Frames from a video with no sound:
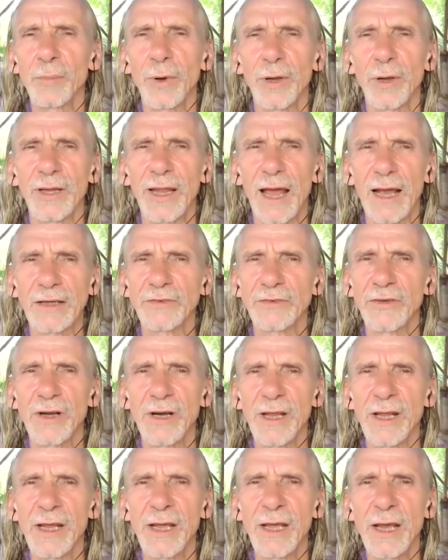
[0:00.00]
but
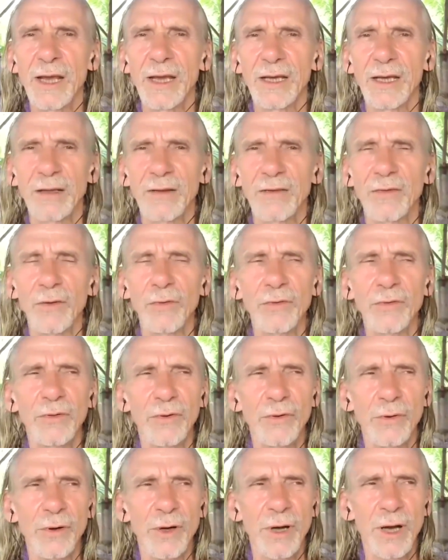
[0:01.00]
actually it's
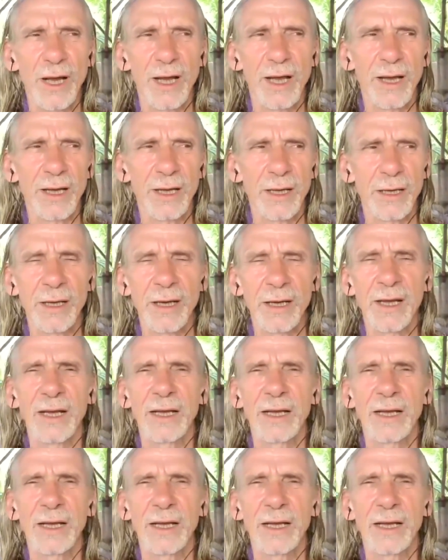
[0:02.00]
also a